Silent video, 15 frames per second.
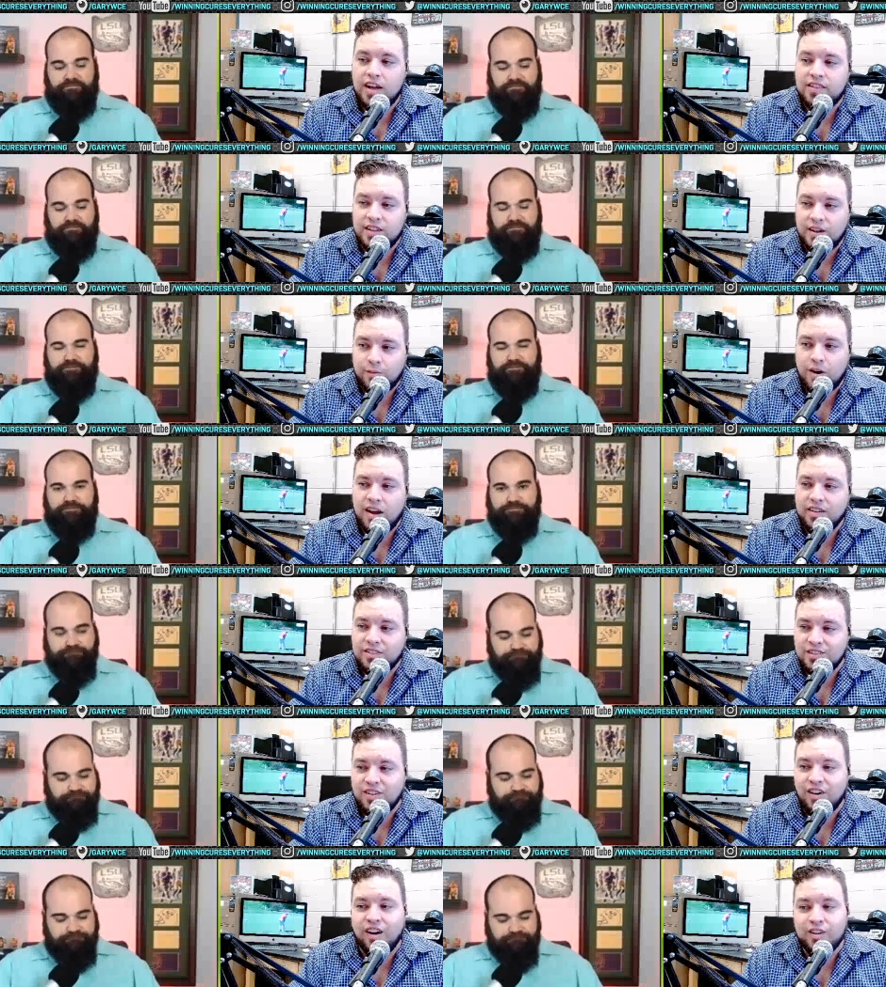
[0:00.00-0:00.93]
Speaker 1: that right.
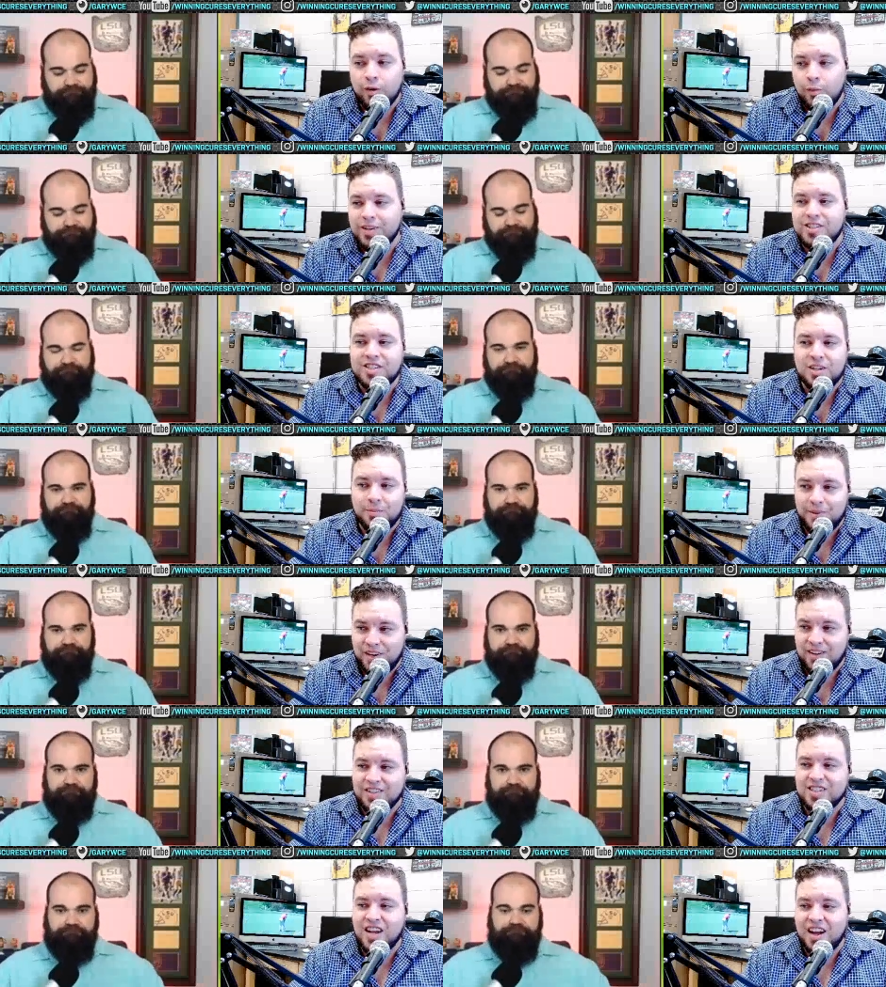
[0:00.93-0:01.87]
Uh, U S C
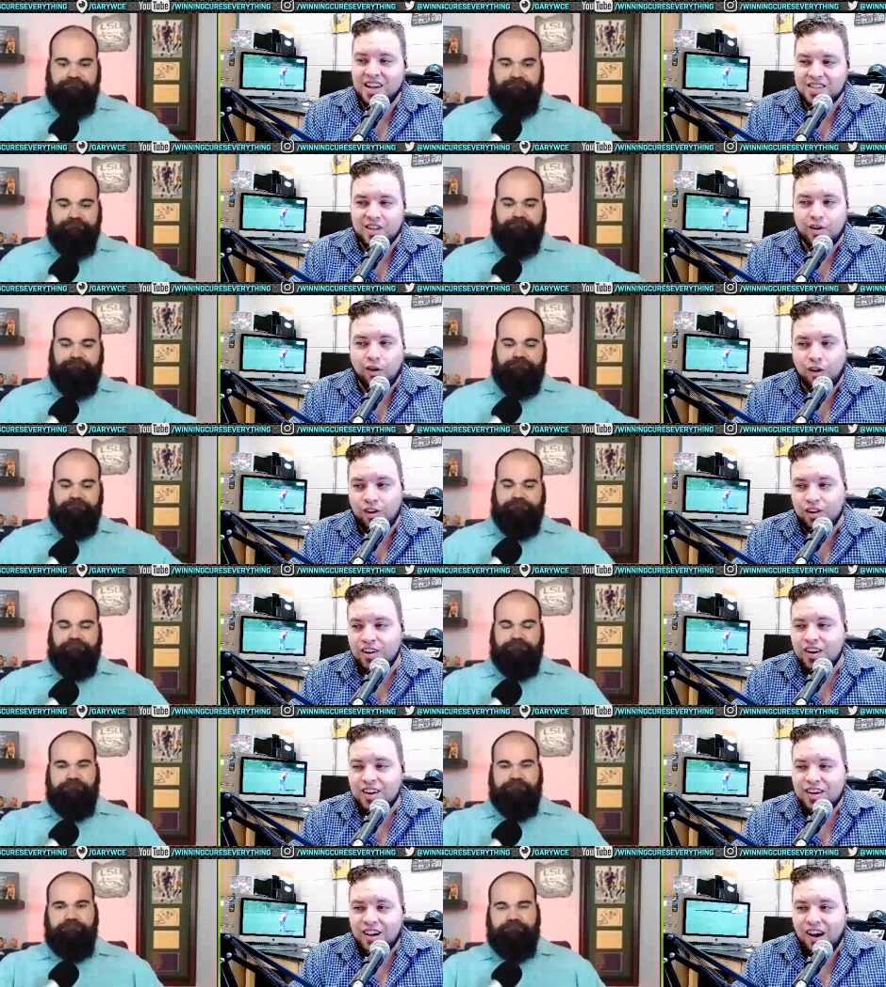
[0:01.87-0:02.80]
being as high as they are,
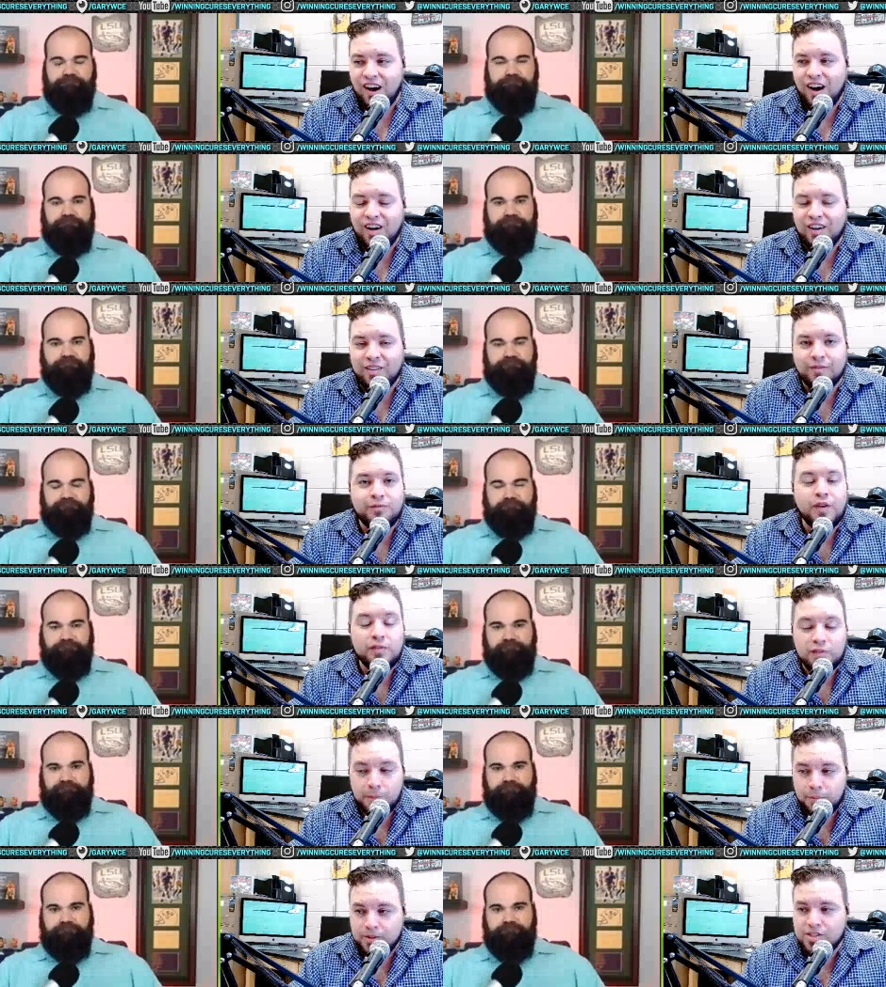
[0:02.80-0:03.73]
uh,
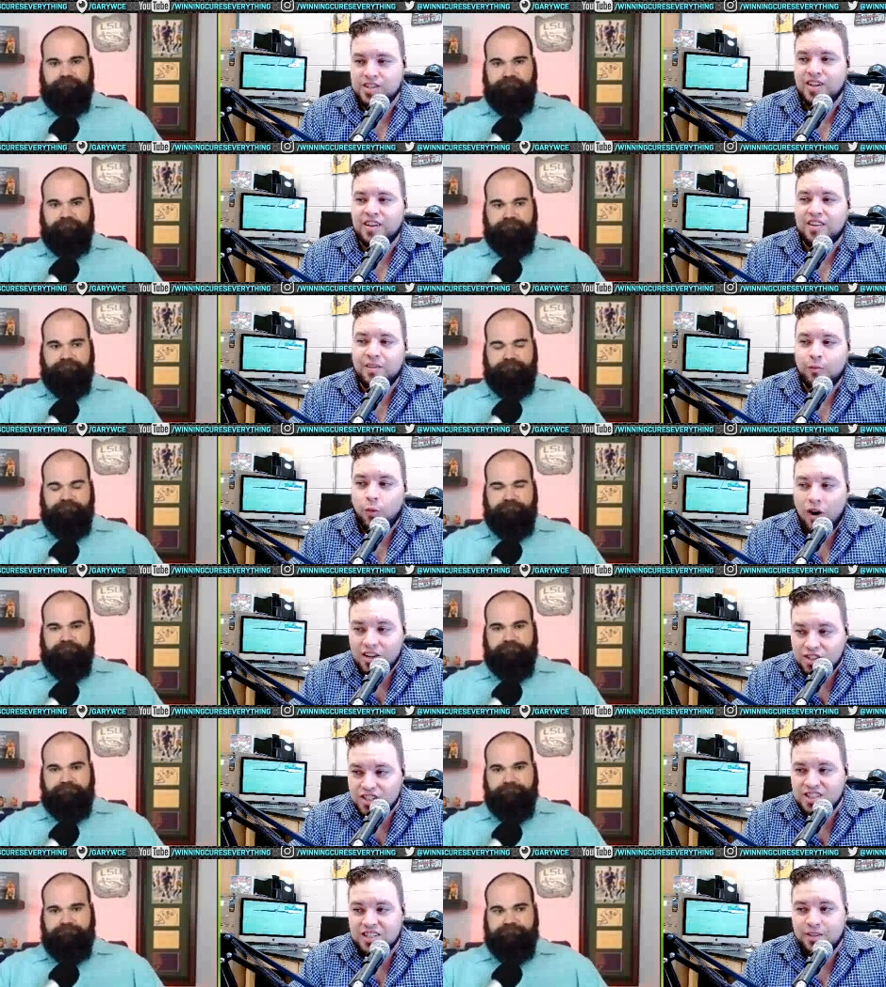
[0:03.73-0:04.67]
fifty percent.
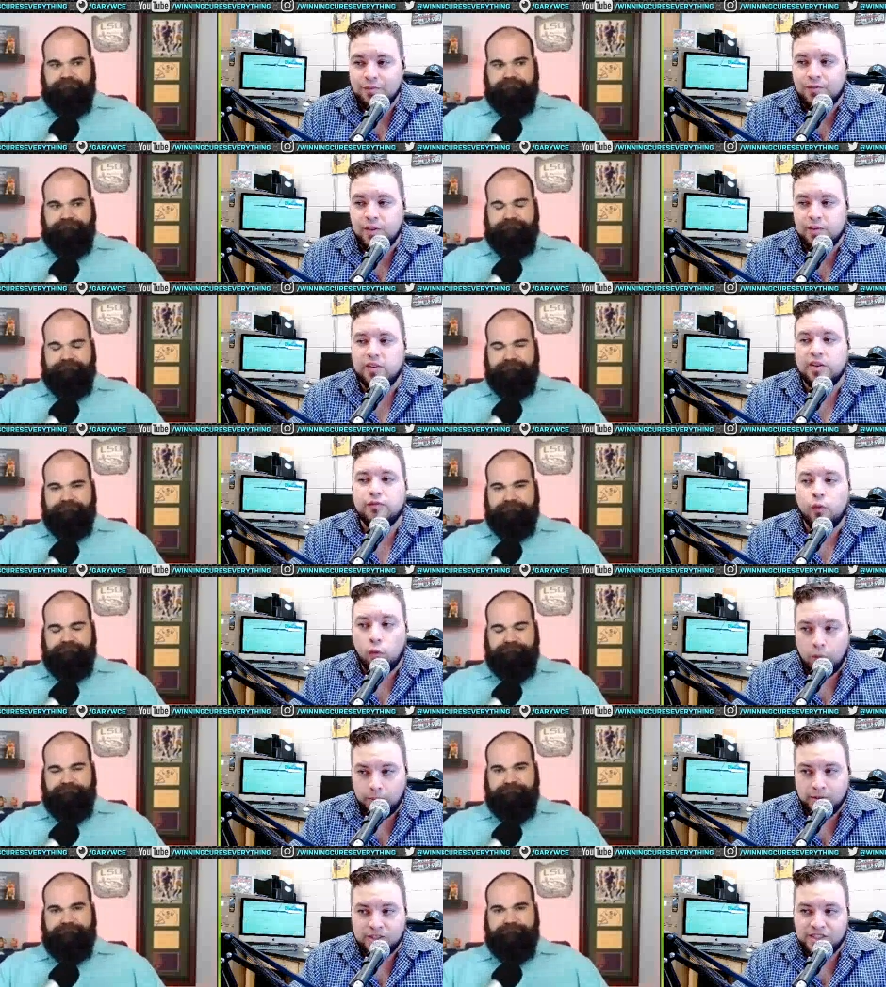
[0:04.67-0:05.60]
Washington, fifty-four
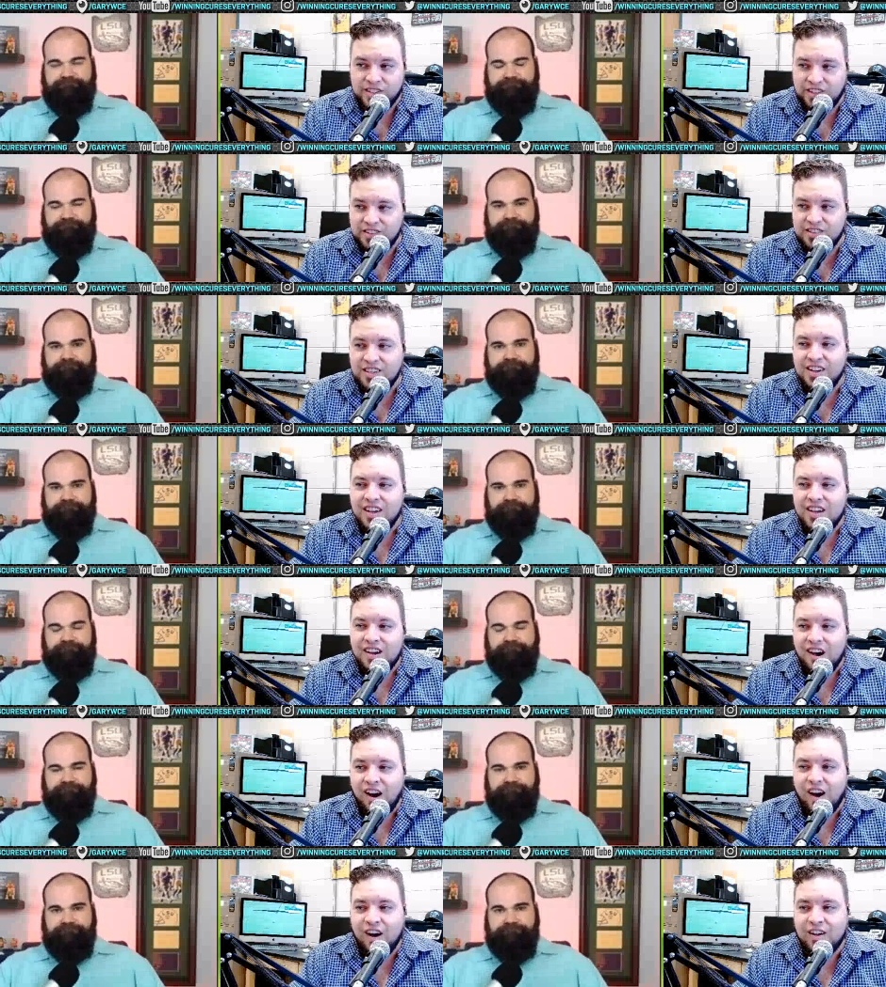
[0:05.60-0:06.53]
percent.
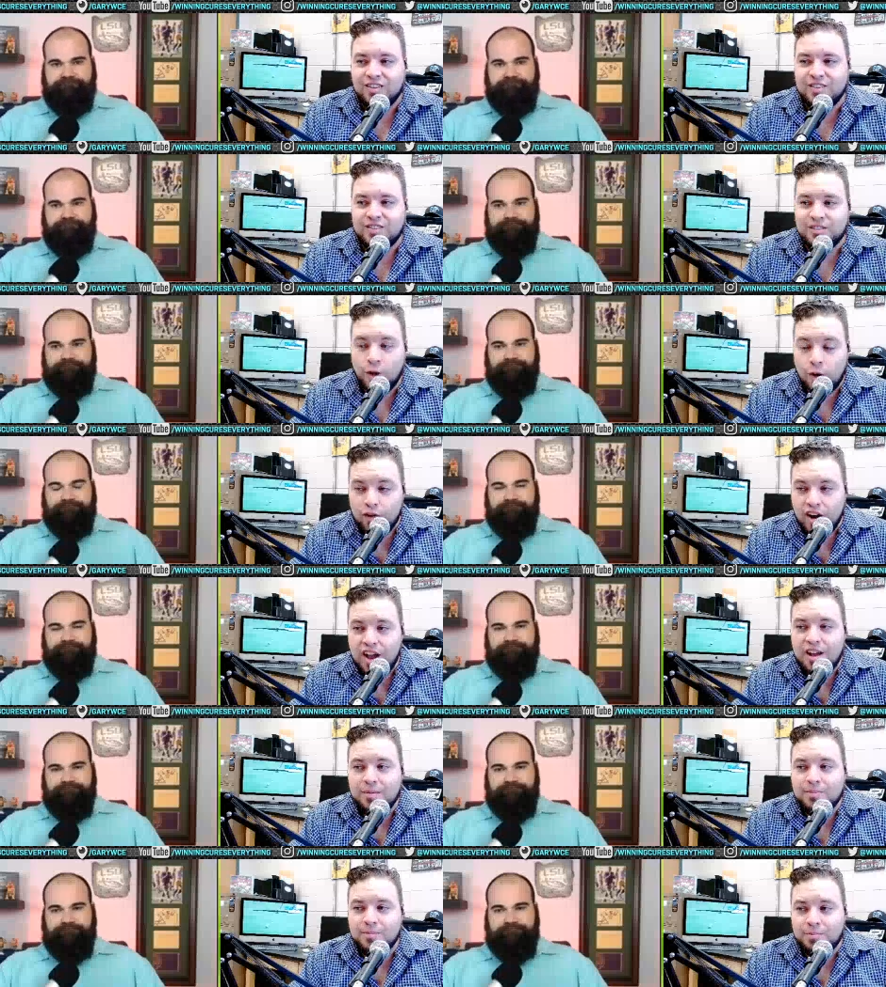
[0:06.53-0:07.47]
Uh, Notre
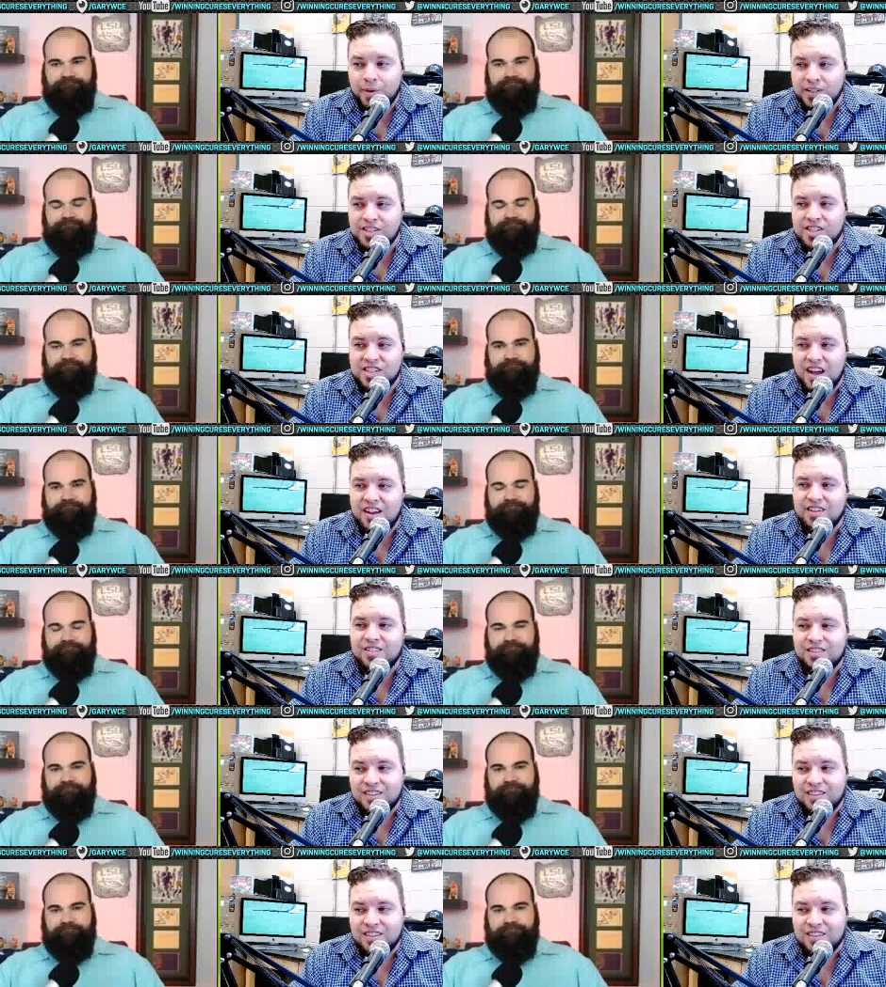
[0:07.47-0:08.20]
Dame, Penn State,